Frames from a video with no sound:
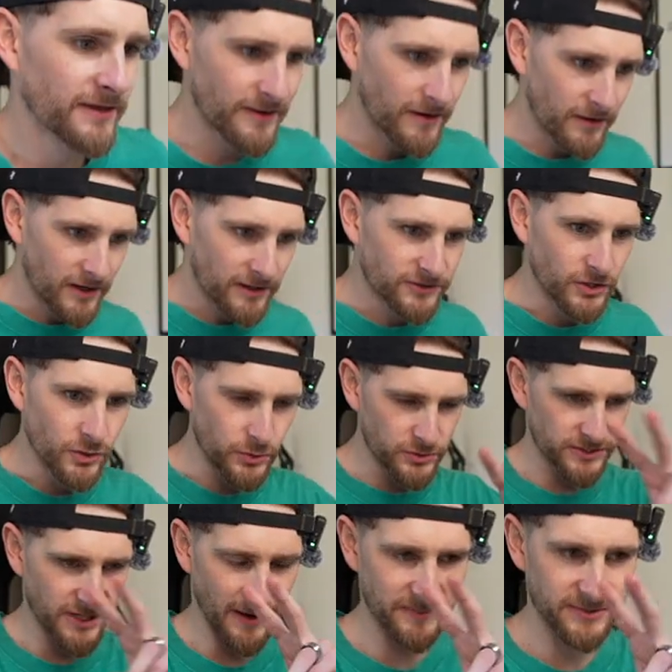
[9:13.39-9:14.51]
then there are two
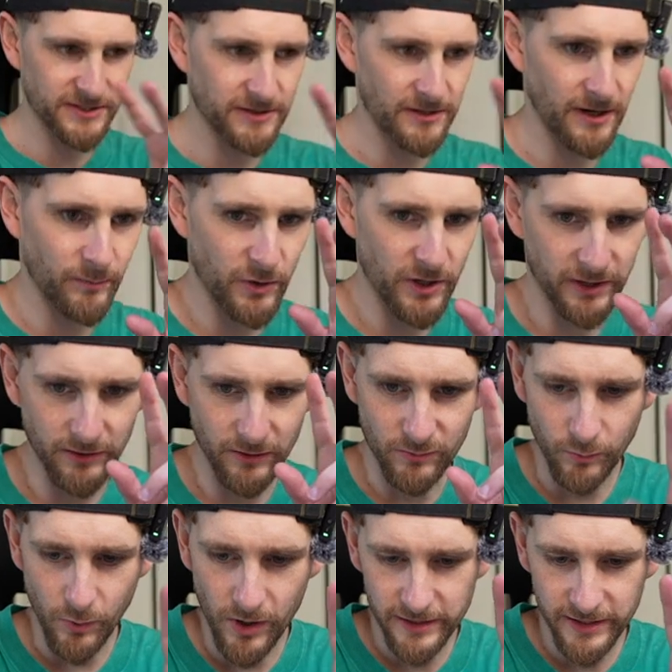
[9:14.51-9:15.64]
steps that I'm working
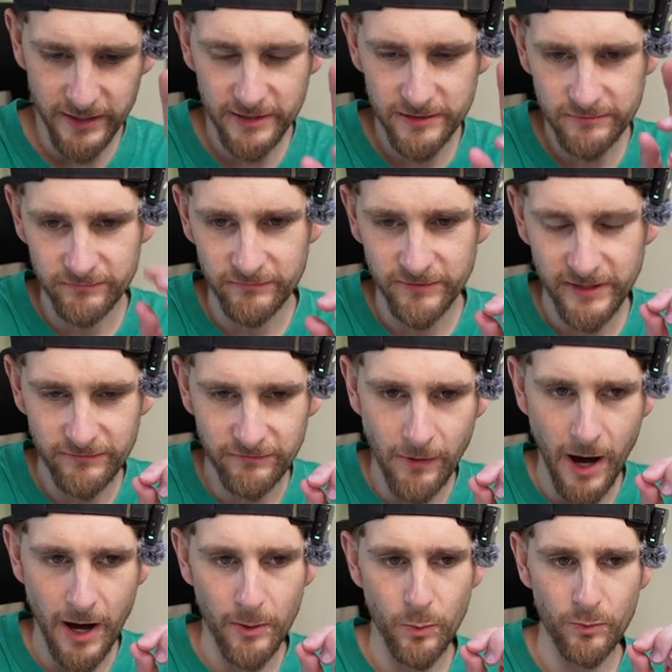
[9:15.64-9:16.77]
on. One is
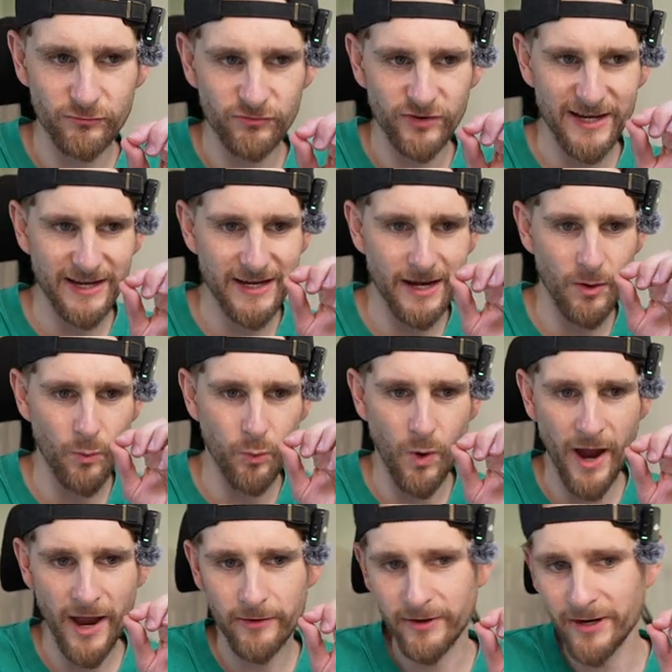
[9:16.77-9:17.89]
rewiring
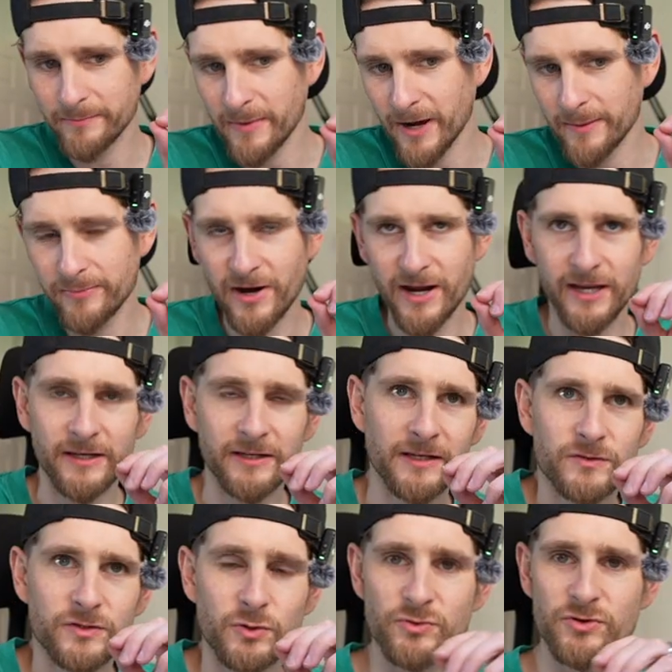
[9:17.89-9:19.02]
my brain
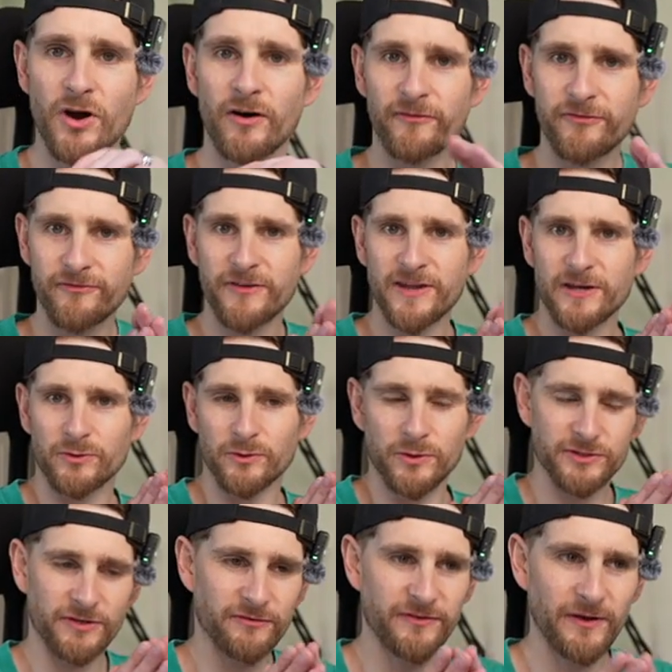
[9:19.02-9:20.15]
to not feel or
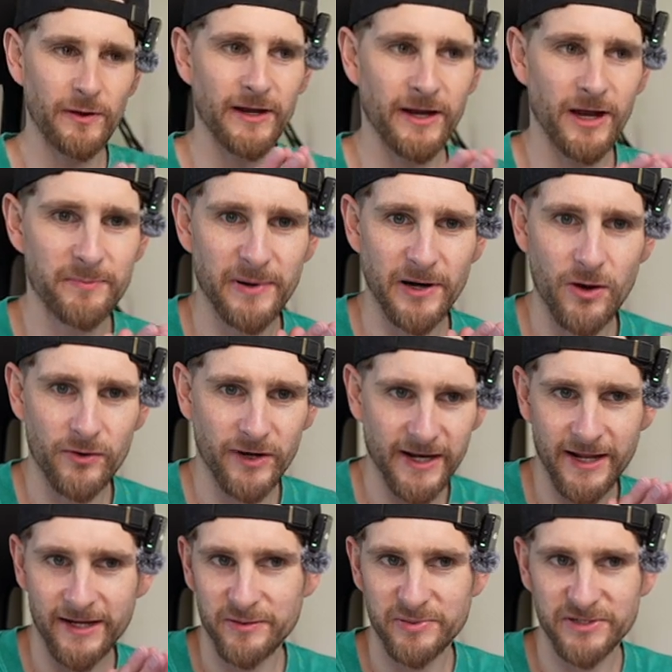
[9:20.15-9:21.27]
to feel like I belong in
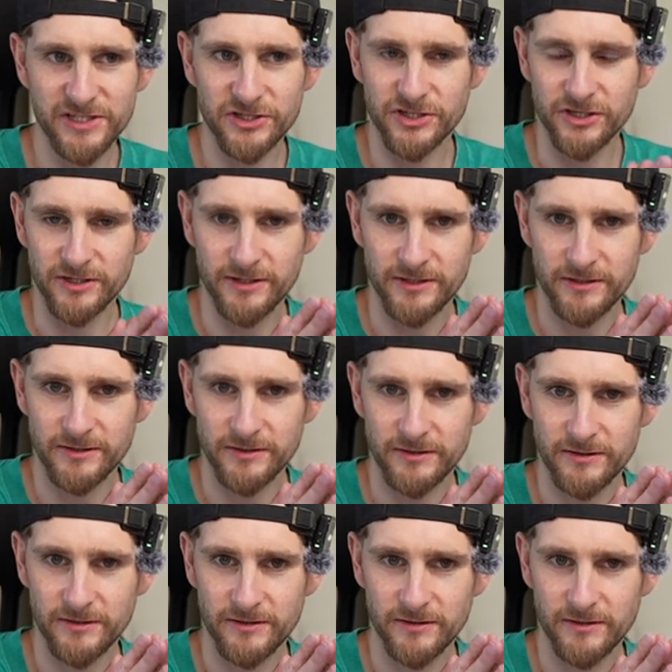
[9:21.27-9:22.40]
any position,
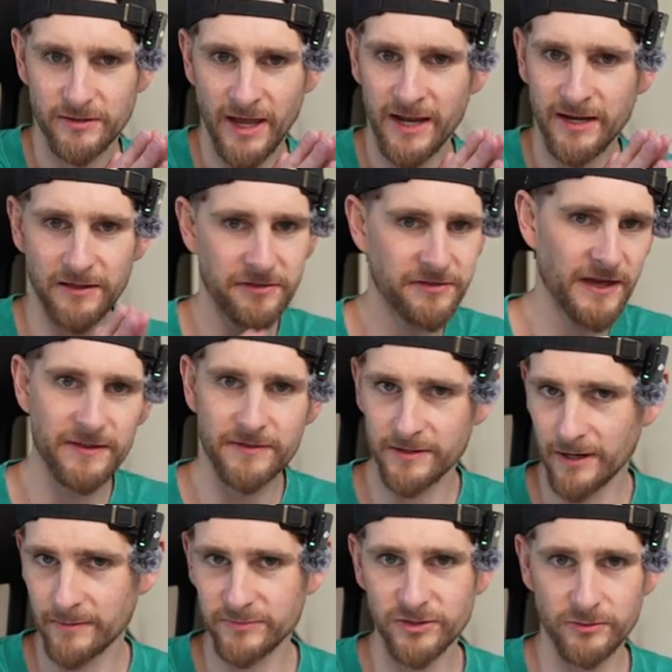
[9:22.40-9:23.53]
anything that
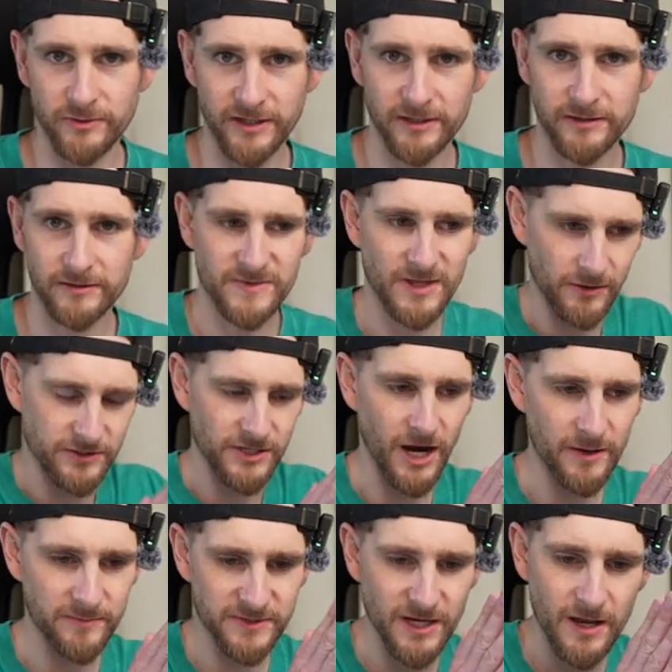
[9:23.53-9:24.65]
I'm doing. There are
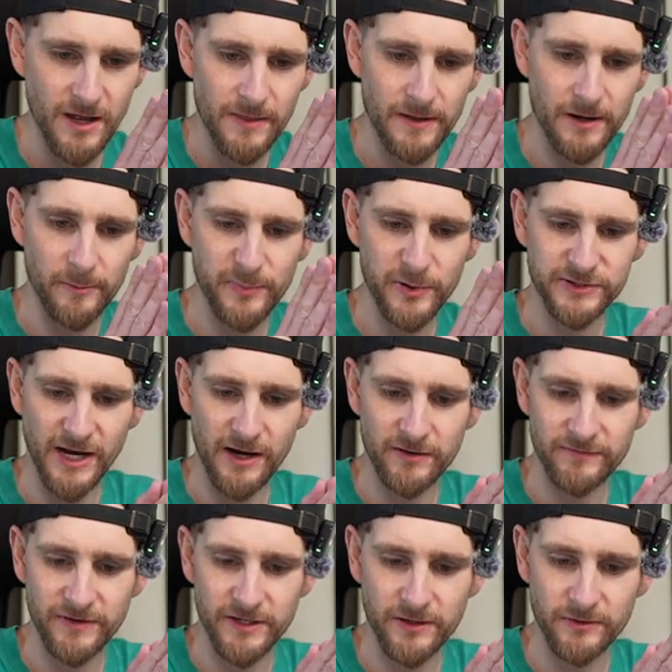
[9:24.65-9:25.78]
times that I'll put out a
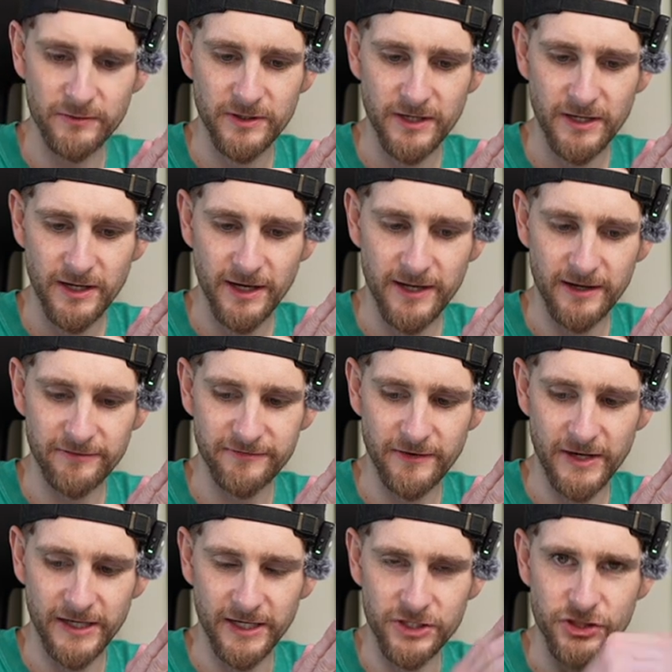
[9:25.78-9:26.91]
video and I feel
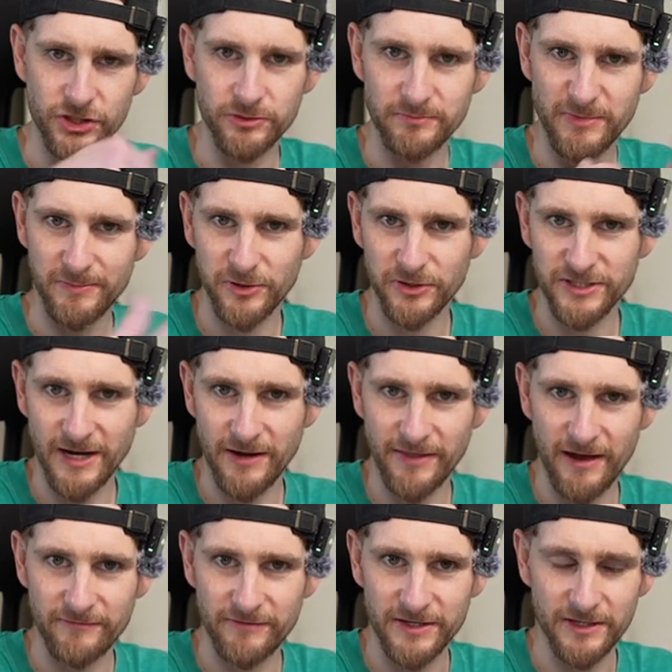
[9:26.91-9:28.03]
like I shouldn't be putting out
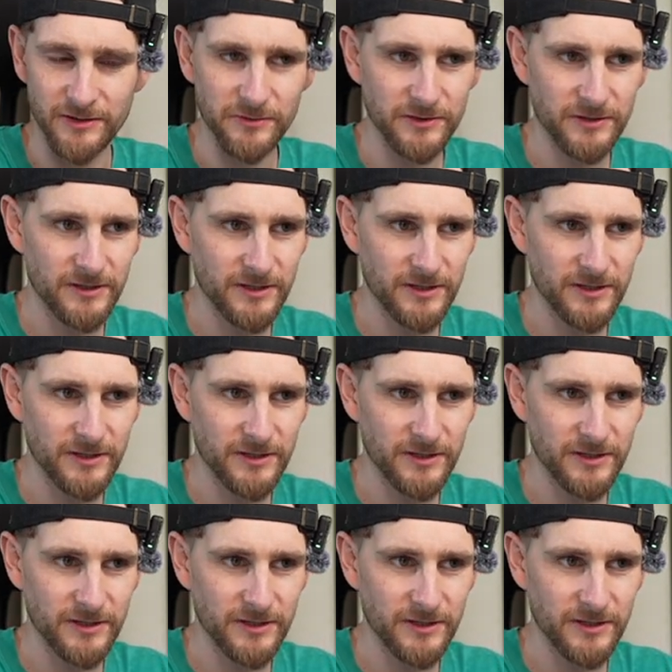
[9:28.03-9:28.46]
that video.